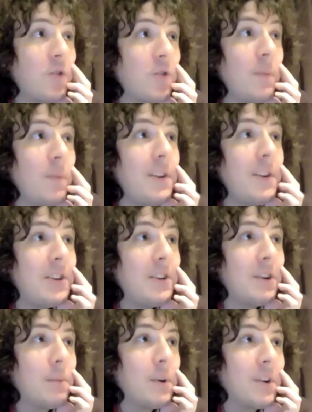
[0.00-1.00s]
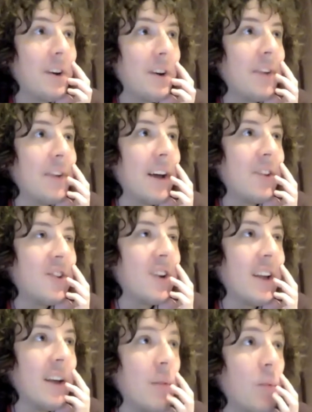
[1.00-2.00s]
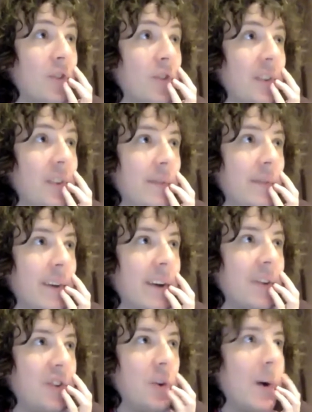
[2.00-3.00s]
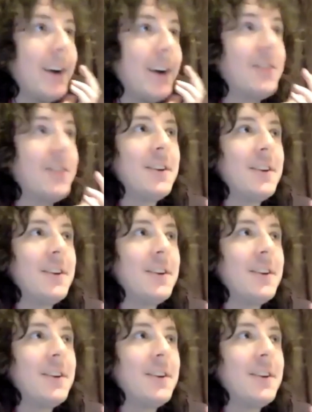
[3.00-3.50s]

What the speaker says: me to your podcast, actually, it wasn't the fact you had